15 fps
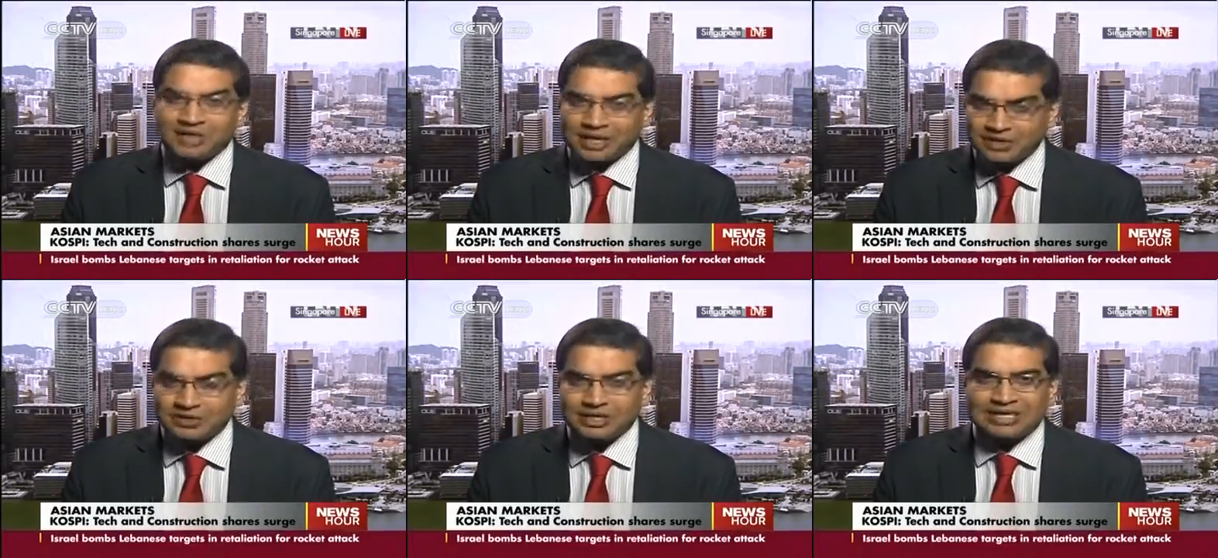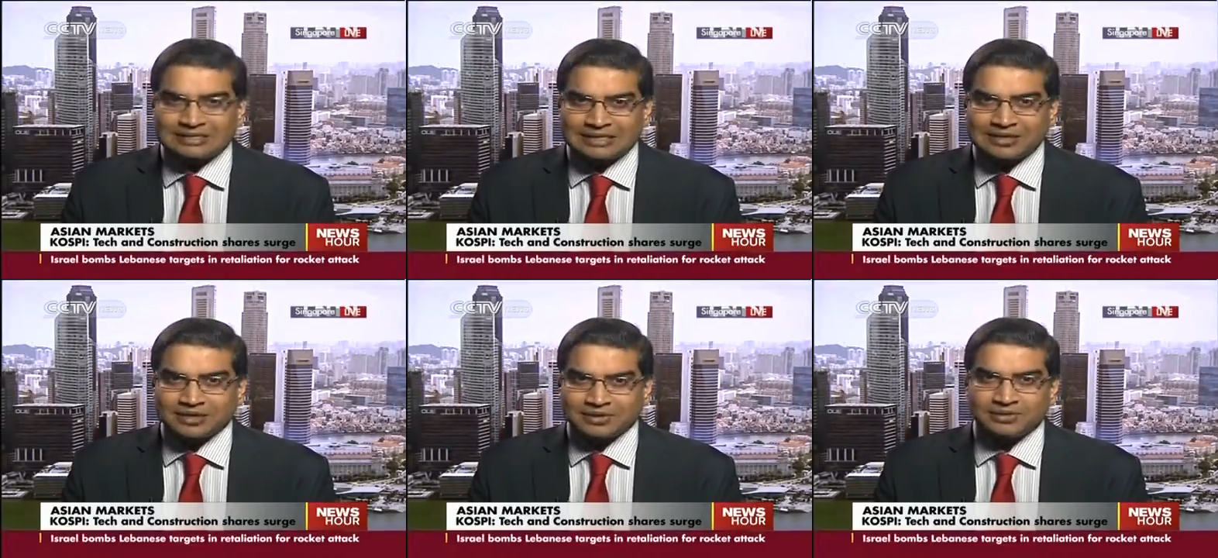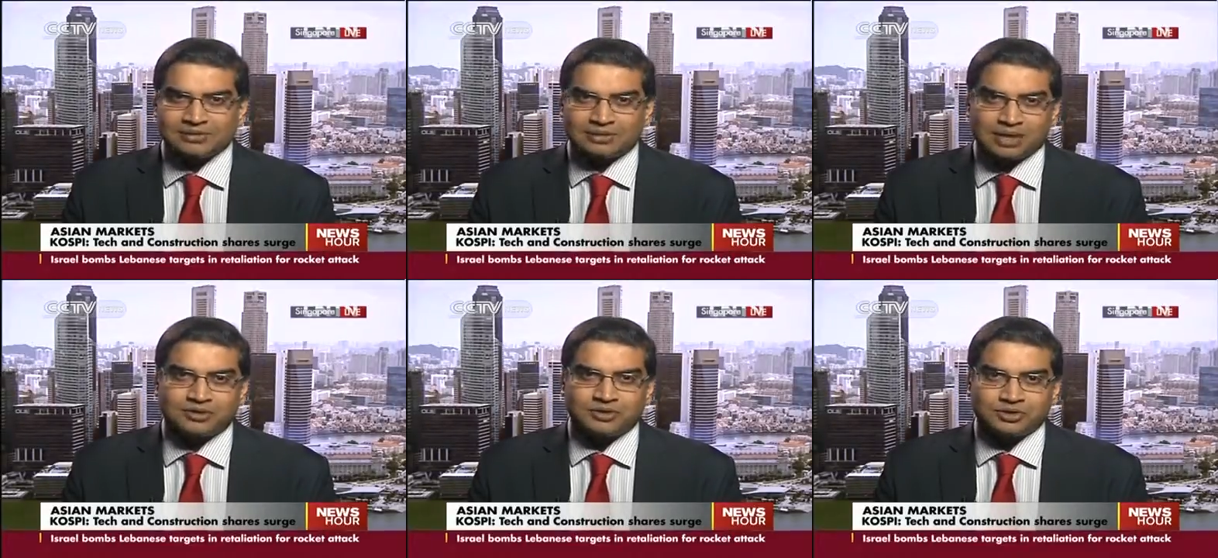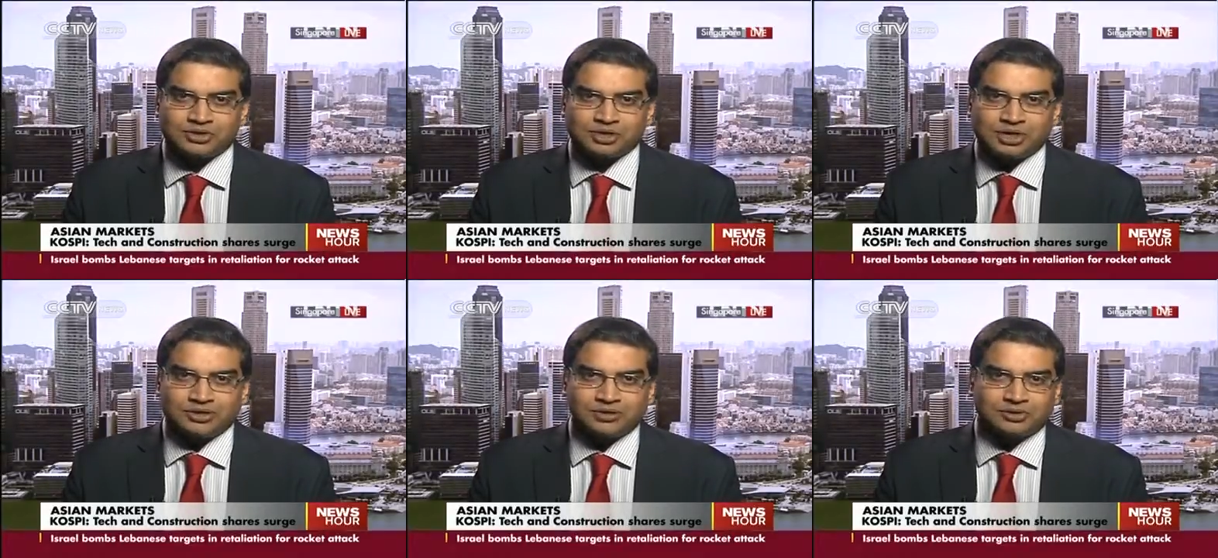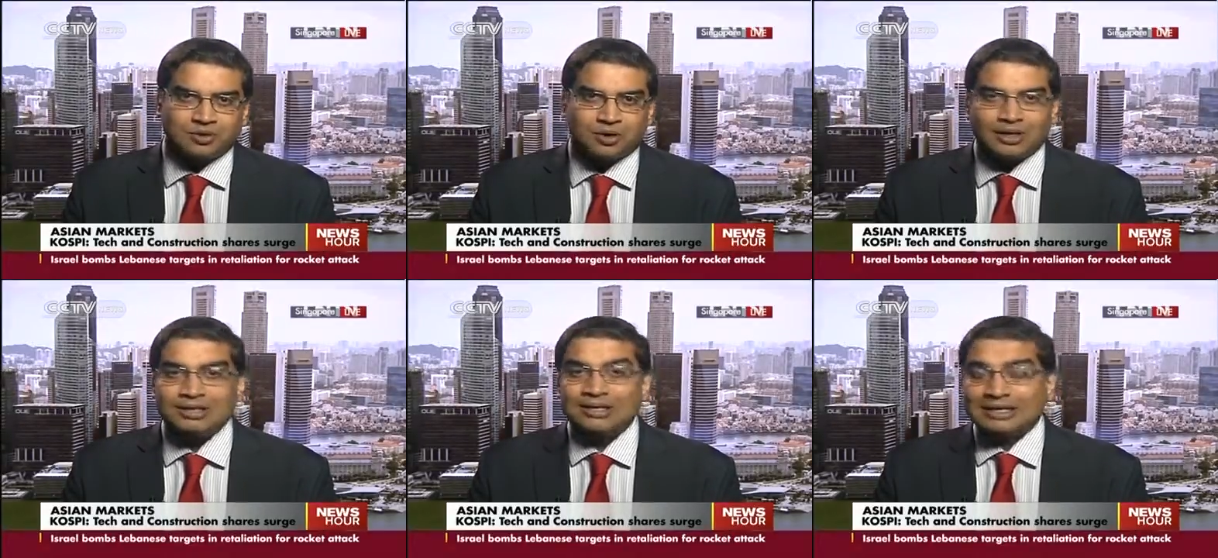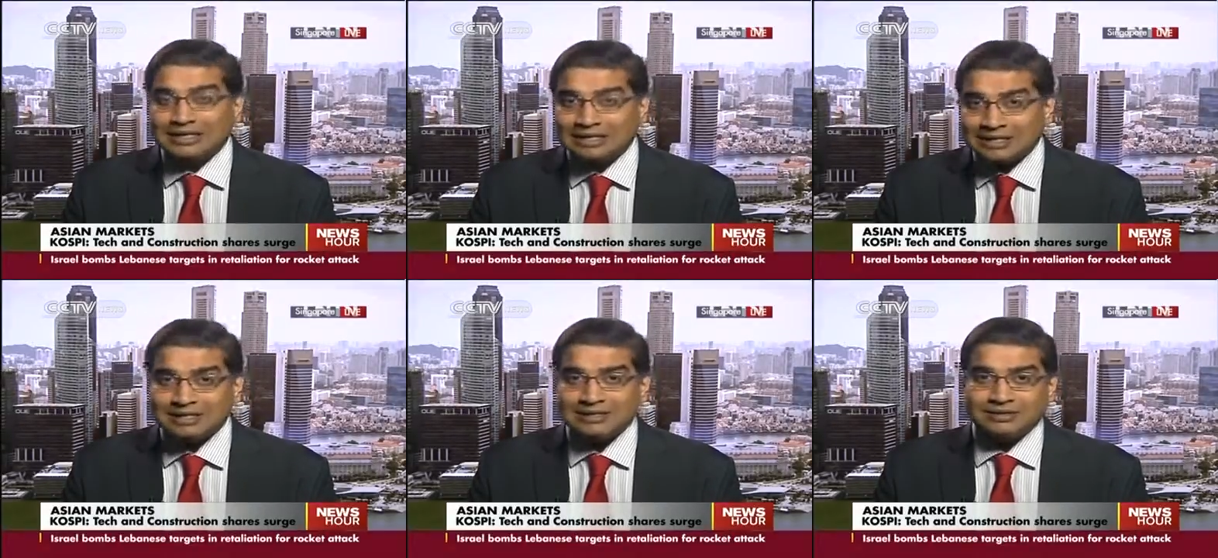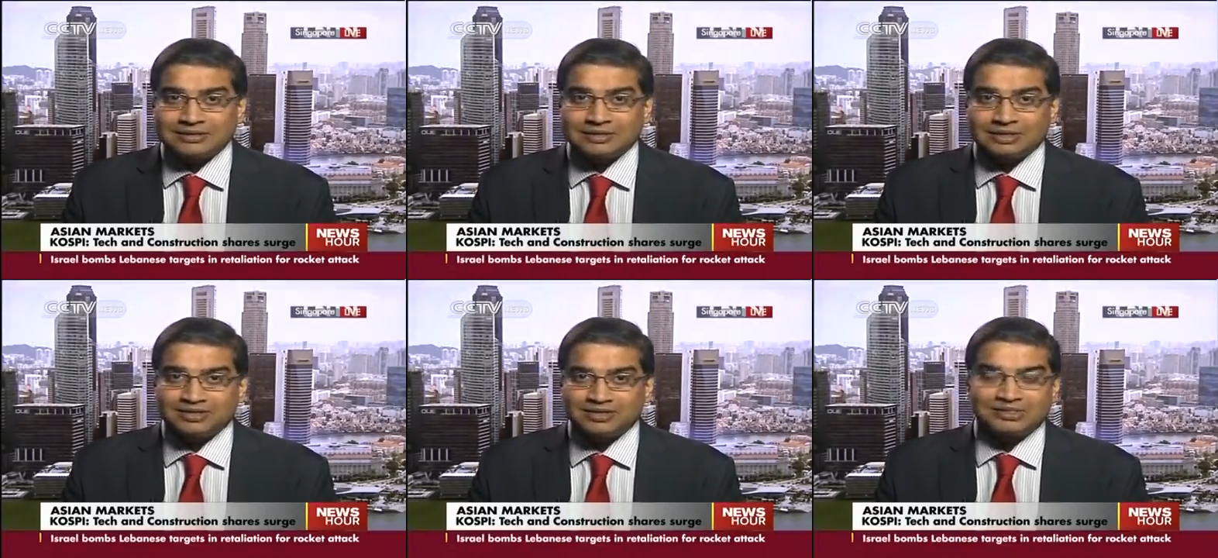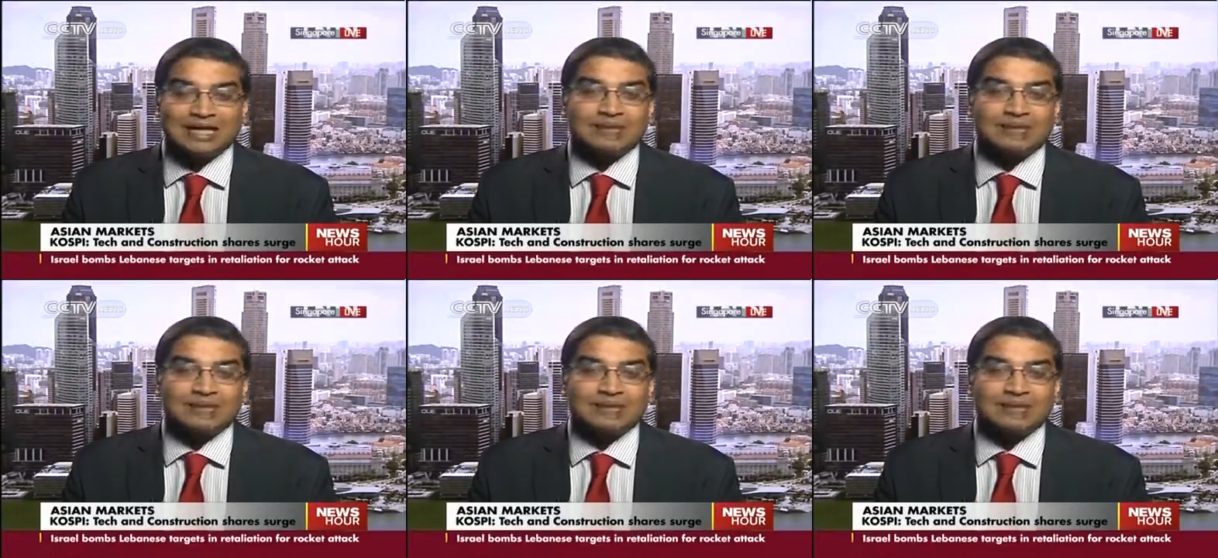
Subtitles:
Tech shares and construction shares saw an early surge.